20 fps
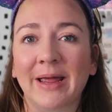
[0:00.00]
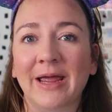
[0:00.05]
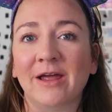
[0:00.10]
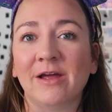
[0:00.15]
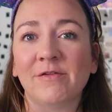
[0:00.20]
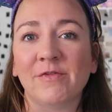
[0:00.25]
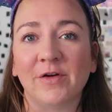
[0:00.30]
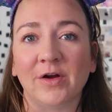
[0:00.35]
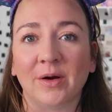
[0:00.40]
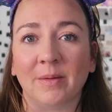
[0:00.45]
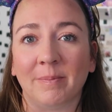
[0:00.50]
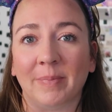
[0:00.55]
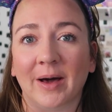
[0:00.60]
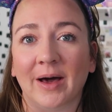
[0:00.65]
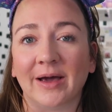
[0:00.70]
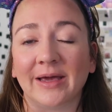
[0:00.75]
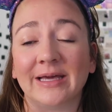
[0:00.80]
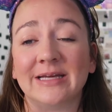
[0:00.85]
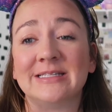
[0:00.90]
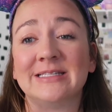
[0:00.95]
bang for your
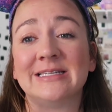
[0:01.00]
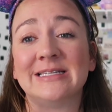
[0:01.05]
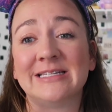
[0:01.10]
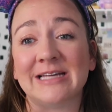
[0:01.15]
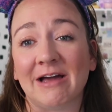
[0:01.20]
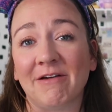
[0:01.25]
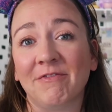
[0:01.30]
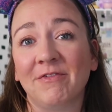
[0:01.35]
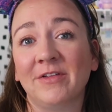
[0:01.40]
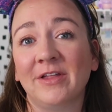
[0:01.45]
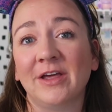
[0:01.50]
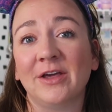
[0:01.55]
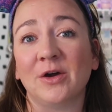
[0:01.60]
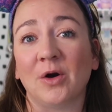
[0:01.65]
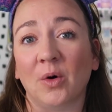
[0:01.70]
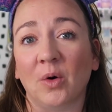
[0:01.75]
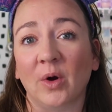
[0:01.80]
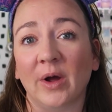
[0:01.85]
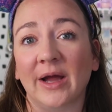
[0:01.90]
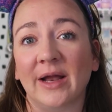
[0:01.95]
buck is definitely
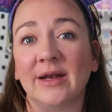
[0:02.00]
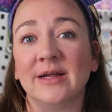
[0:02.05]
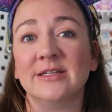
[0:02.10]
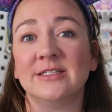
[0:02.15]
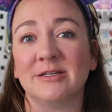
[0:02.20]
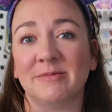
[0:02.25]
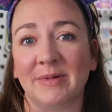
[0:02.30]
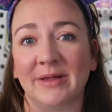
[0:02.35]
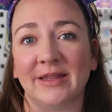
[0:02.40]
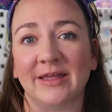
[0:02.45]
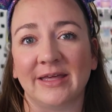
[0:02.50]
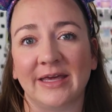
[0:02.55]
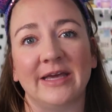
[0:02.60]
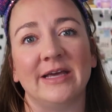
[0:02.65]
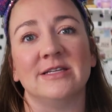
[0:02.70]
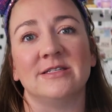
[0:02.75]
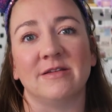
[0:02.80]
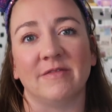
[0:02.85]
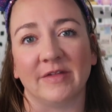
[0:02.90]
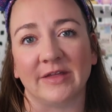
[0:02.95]
going to be the
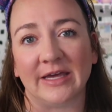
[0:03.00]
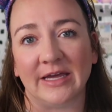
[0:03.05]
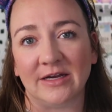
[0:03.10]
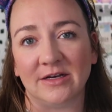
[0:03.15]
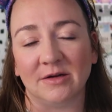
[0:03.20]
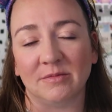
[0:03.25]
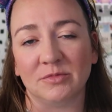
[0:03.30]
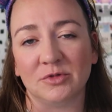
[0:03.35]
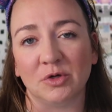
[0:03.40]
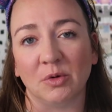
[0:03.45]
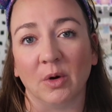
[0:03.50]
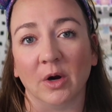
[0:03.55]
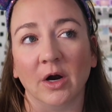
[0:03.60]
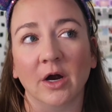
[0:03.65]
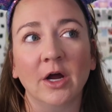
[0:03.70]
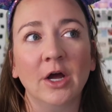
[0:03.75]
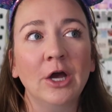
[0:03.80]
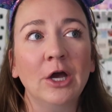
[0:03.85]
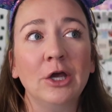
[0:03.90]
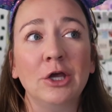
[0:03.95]
Keys of the Kingdom
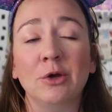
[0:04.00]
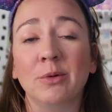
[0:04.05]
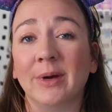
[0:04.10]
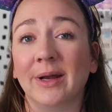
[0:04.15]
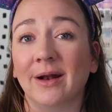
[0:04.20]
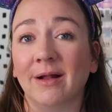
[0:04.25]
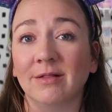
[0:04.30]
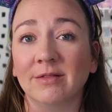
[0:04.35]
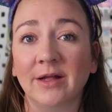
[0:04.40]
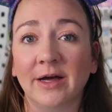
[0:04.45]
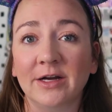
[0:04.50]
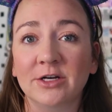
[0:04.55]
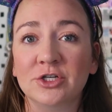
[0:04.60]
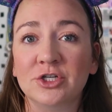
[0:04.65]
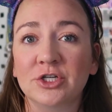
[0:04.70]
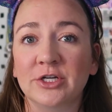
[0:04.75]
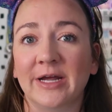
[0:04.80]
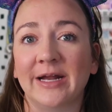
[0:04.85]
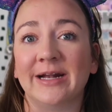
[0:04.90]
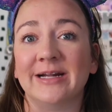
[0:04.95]
tour. You get a
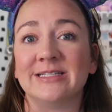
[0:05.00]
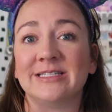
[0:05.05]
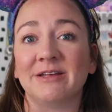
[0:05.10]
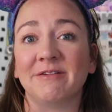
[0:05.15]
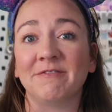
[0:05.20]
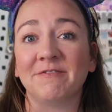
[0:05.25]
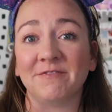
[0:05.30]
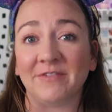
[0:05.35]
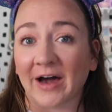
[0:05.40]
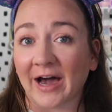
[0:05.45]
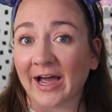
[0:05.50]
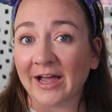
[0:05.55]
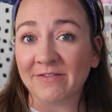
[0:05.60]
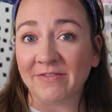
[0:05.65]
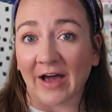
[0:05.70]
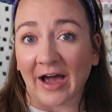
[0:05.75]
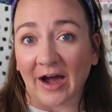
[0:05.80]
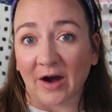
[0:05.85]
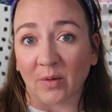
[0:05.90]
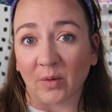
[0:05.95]
lunch, it is
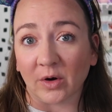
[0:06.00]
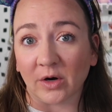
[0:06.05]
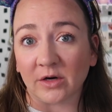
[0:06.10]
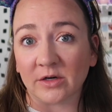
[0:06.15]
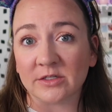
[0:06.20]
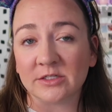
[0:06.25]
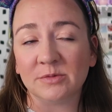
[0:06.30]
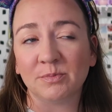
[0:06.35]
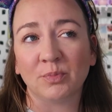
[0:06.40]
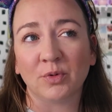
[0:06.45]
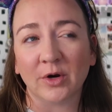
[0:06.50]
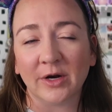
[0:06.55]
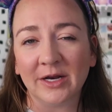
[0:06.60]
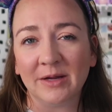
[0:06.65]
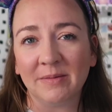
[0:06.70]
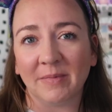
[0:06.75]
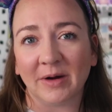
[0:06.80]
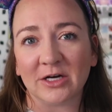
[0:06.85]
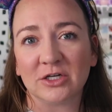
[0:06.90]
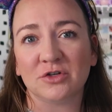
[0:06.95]
5 hours,
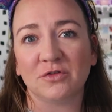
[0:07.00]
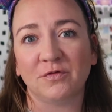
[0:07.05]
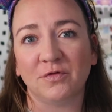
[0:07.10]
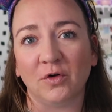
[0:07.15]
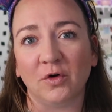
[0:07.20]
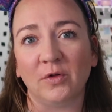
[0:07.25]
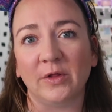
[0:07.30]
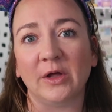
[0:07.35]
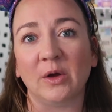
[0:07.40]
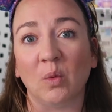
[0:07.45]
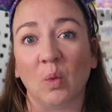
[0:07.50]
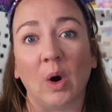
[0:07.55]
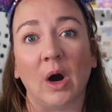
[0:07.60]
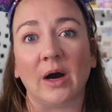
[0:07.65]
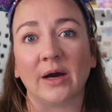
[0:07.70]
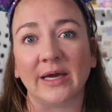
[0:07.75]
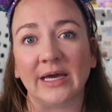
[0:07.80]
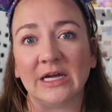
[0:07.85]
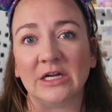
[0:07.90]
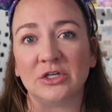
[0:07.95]
pretty much fully
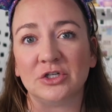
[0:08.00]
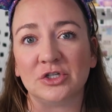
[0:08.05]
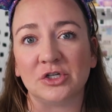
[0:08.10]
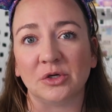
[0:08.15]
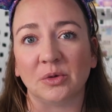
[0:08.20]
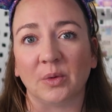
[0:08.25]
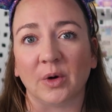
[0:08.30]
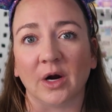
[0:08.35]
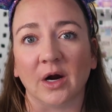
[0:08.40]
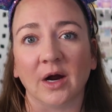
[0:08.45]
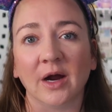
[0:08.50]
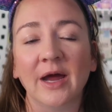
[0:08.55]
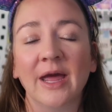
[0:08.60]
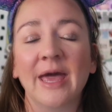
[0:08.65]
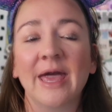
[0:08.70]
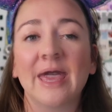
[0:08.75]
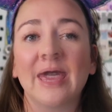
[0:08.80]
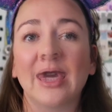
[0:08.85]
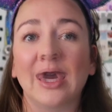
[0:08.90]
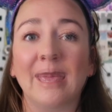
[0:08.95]
walking tour. You
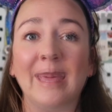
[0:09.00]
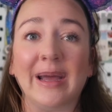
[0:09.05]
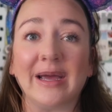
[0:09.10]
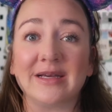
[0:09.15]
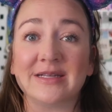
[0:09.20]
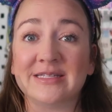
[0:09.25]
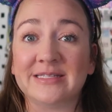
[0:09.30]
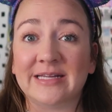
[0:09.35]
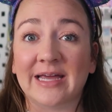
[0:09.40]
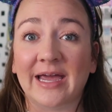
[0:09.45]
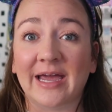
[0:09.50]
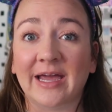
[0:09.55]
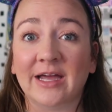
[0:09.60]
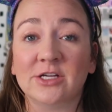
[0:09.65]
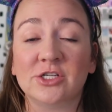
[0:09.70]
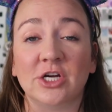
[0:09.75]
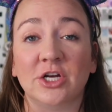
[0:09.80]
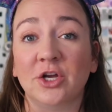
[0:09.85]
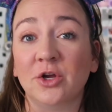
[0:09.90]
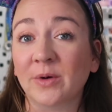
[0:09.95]
get to go
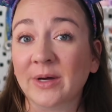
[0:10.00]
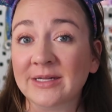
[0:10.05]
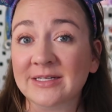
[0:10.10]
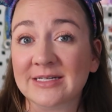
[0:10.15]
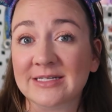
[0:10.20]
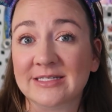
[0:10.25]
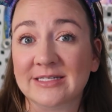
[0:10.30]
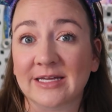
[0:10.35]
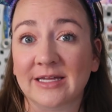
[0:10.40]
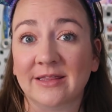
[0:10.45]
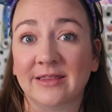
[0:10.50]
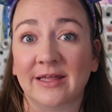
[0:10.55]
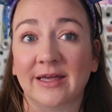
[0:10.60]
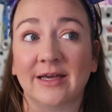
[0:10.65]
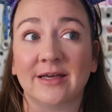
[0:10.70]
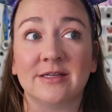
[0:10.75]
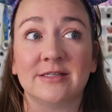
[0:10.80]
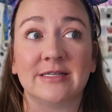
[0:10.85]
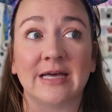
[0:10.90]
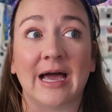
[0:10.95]
backstage, and you get to see
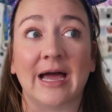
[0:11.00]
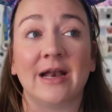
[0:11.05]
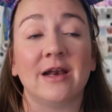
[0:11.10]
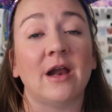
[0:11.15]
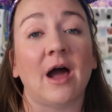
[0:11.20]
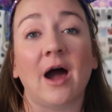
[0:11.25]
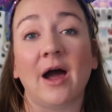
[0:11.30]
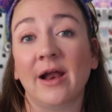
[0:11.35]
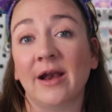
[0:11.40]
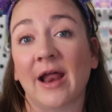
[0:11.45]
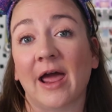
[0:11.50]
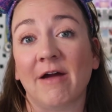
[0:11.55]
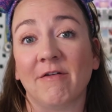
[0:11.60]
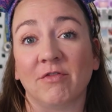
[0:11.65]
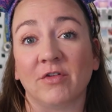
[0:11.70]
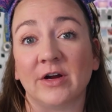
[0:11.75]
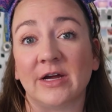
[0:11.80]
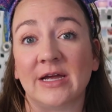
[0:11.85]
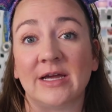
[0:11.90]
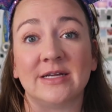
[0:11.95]
things that not an
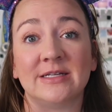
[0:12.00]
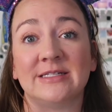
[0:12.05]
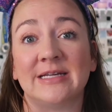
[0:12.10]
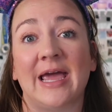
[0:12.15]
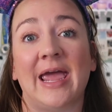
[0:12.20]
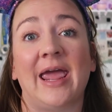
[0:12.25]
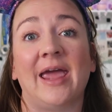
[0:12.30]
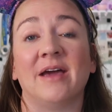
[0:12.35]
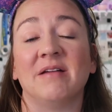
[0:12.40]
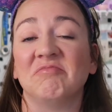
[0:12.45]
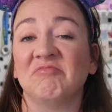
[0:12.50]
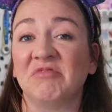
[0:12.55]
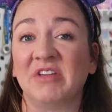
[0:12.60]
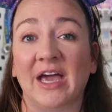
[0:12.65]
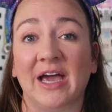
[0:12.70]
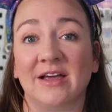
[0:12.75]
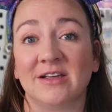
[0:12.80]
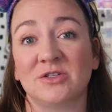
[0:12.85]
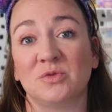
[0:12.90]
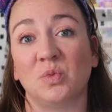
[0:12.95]
everyday
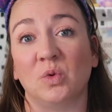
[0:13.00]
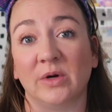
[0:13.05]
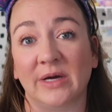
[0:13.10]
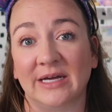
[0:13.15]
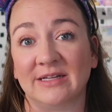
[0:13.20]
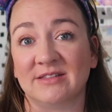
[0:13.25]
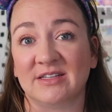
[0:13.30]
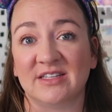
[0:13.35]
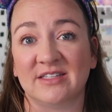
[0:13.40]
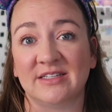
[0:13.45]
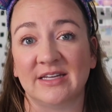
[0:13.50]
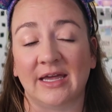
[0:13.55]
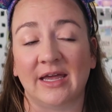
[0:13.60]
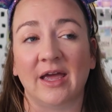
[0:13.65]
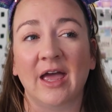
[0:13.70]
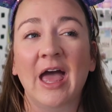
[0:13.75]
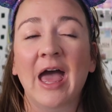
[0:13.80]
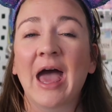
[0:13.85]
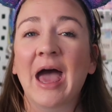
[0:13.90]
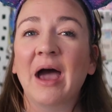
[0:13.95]
guest will get to
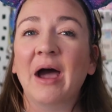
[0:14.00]
see.